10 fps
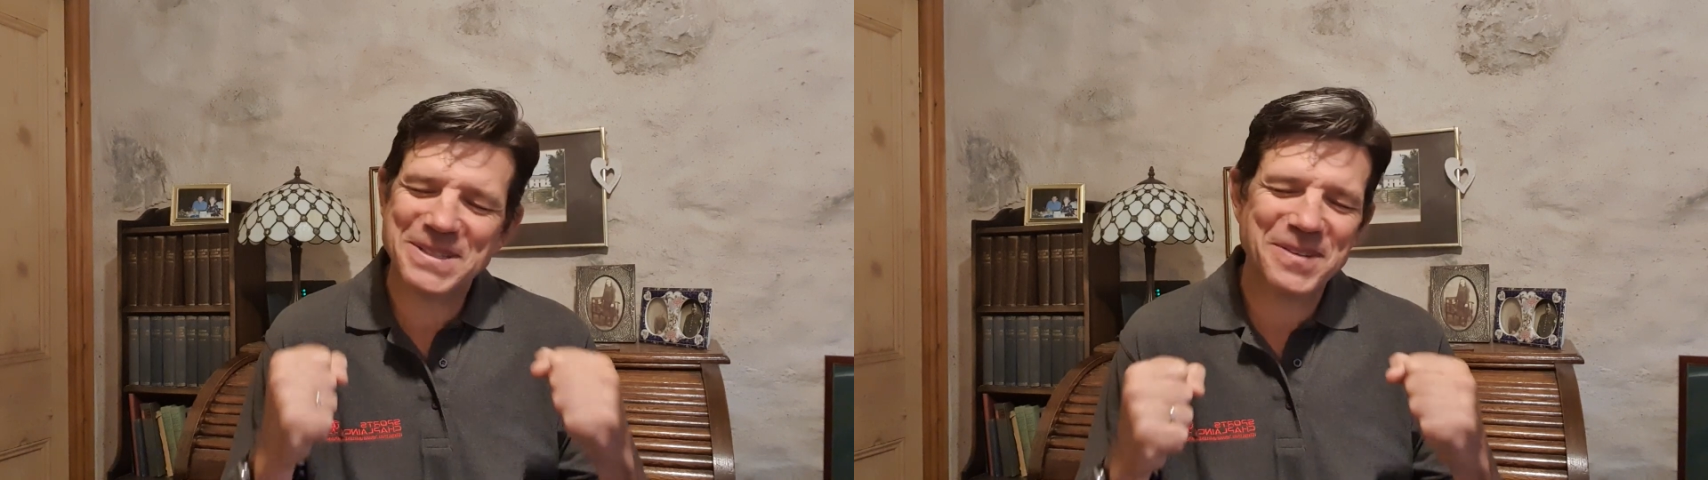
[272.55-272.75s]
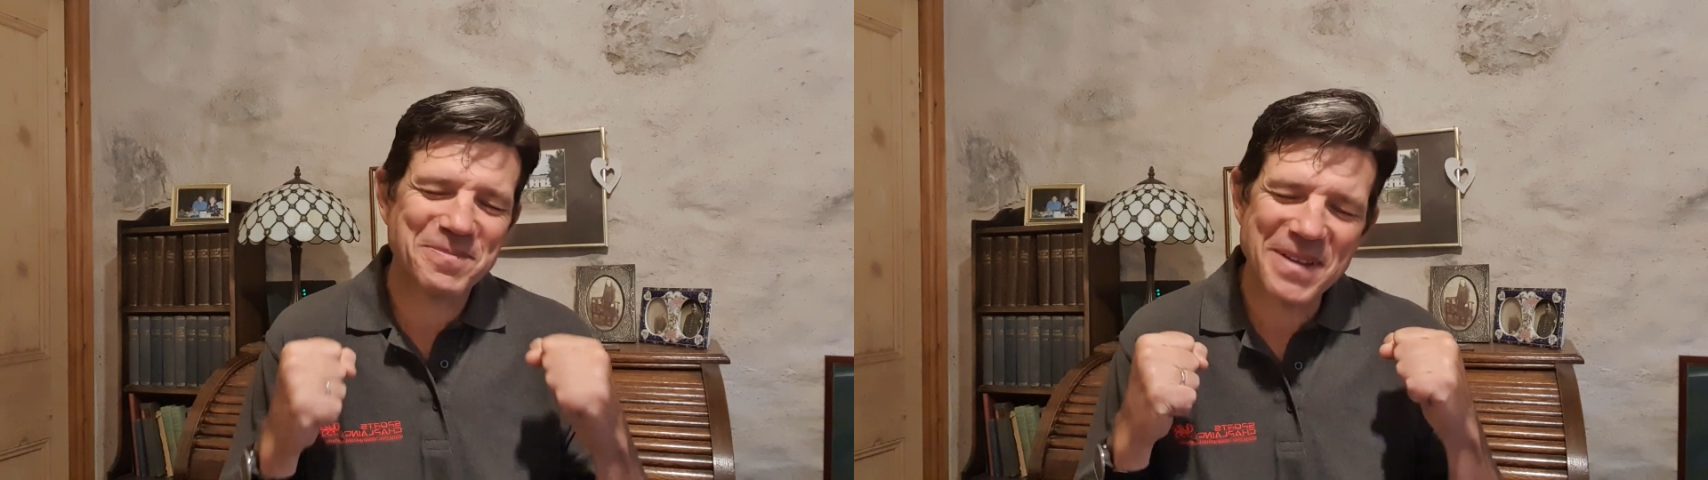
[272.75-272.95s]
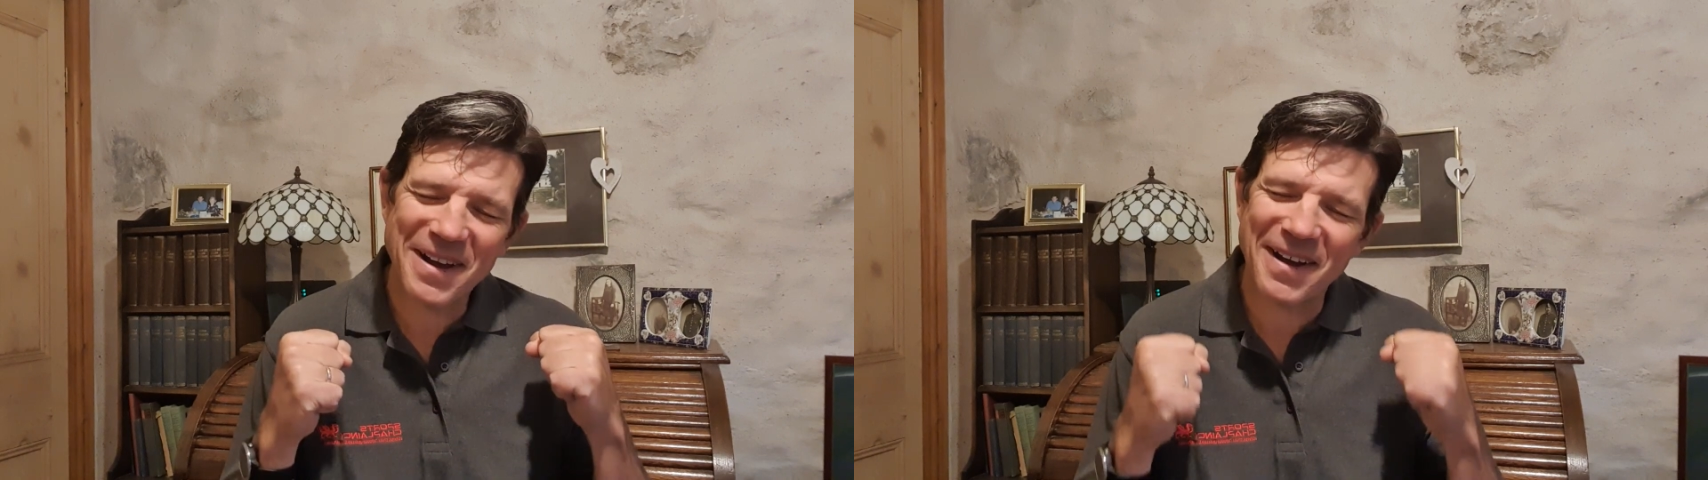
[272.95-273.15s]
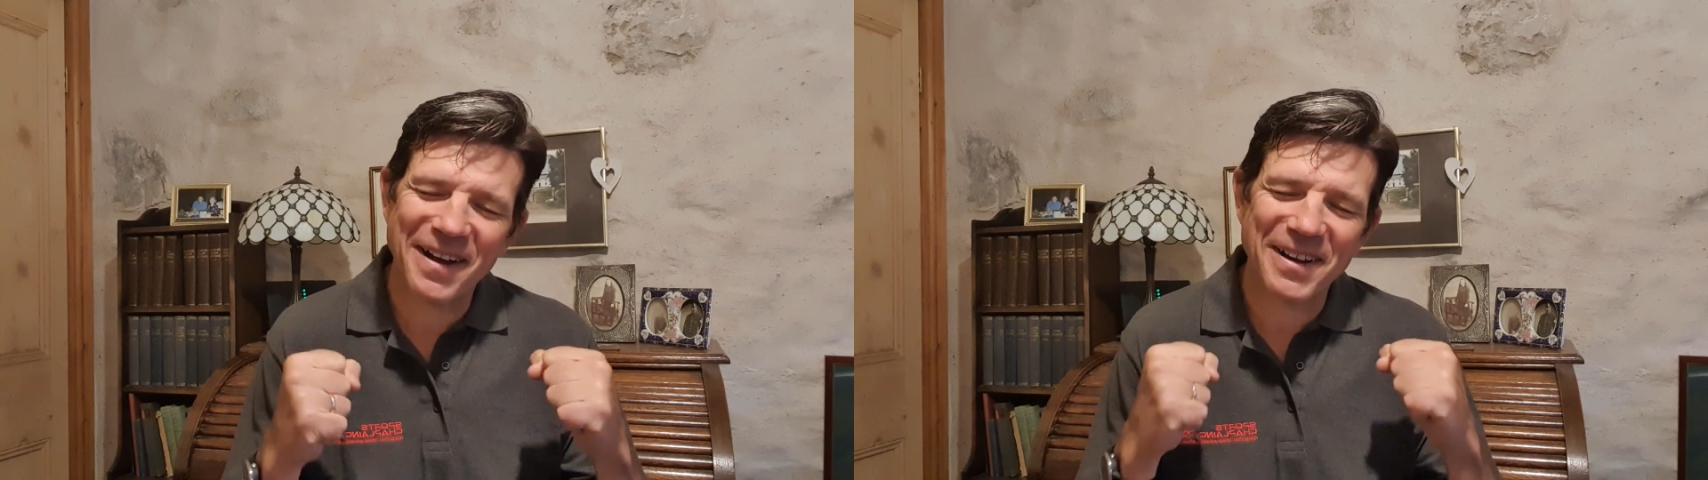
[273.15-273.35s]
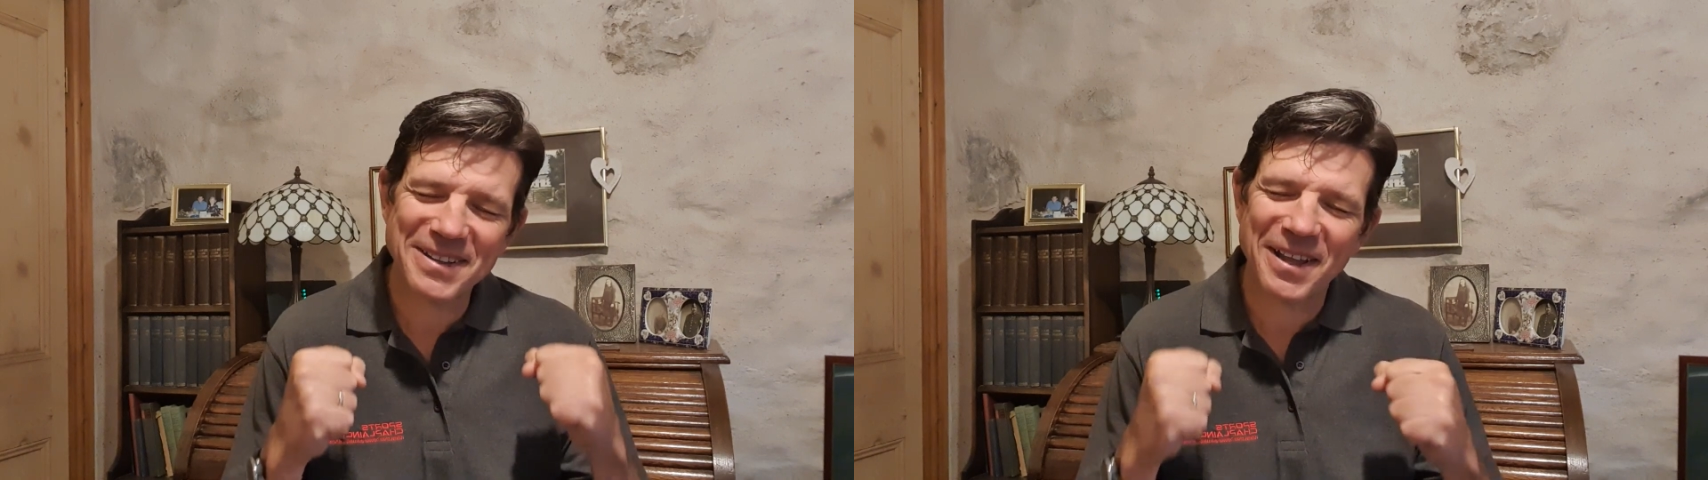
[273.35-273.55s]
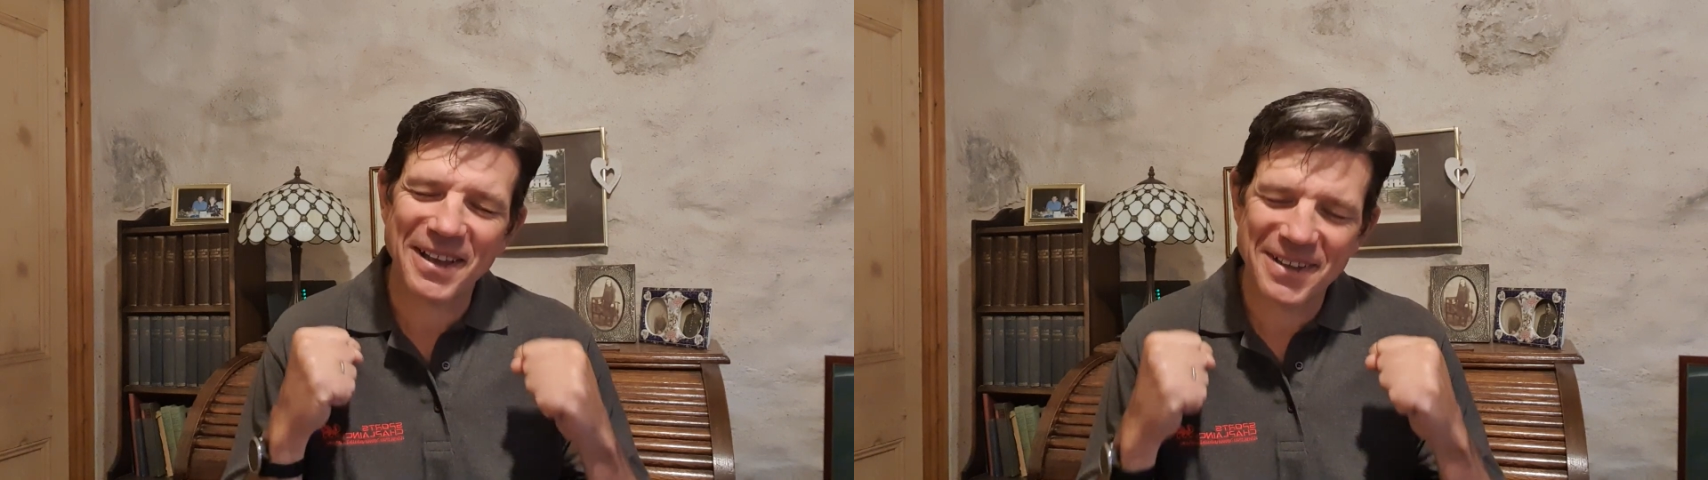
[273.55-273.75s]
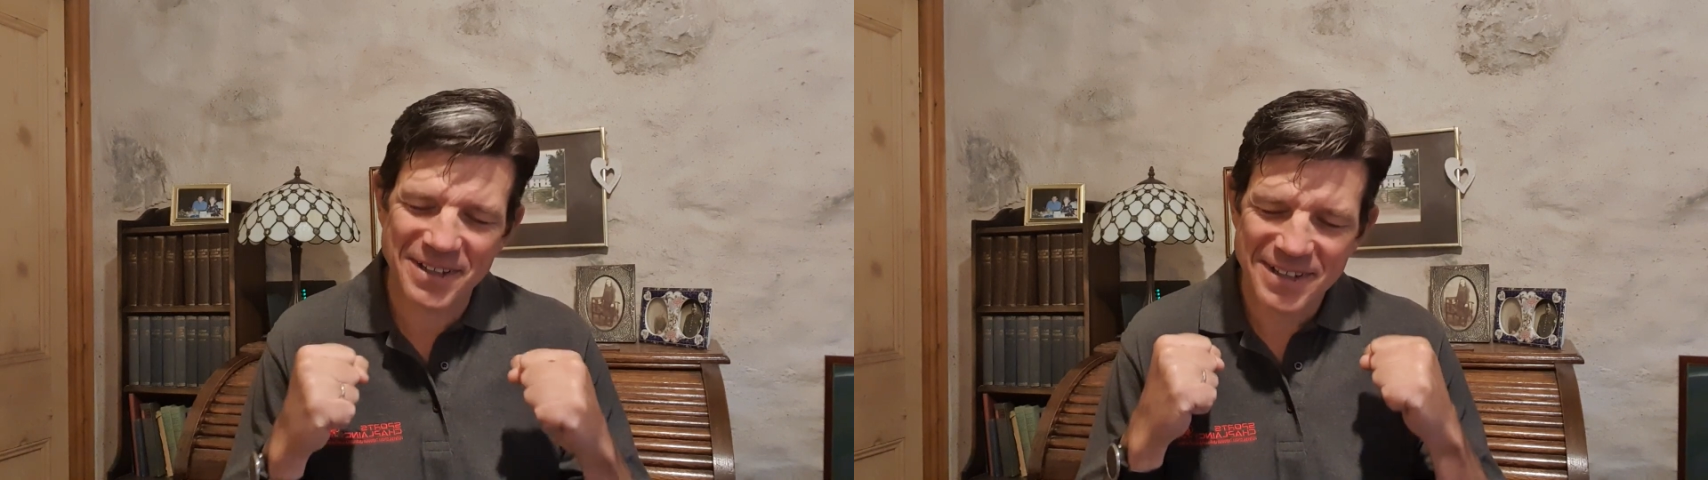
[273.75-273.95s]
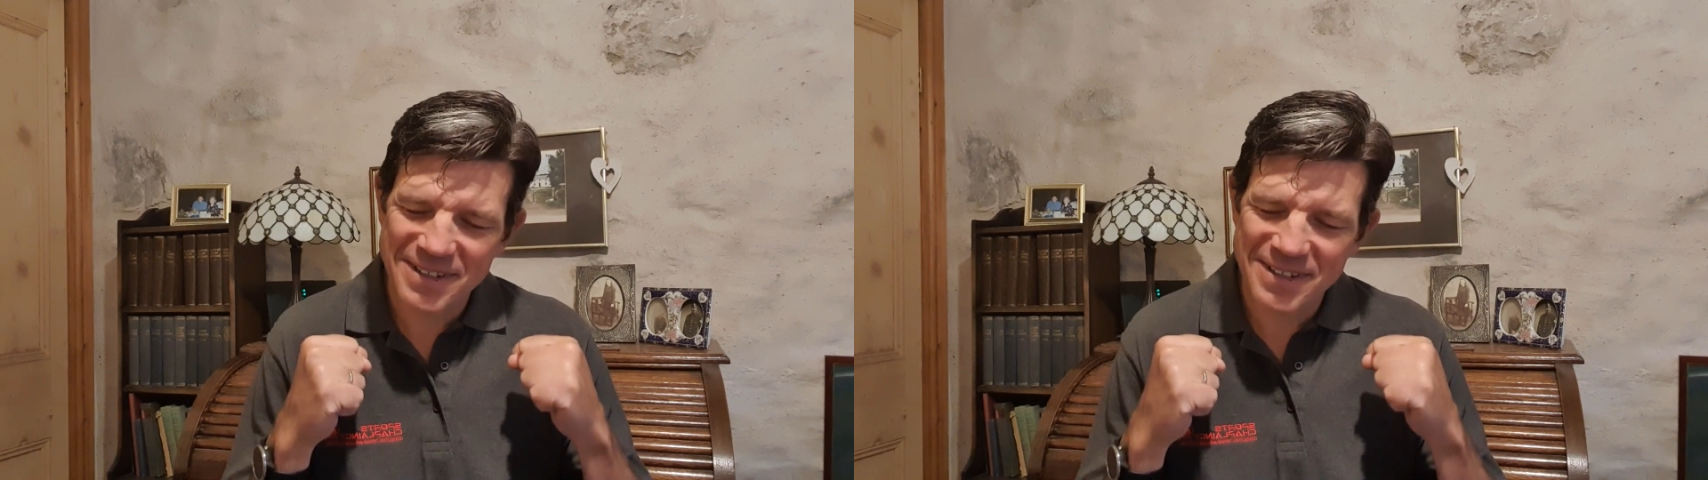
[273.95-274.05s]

give me a heart like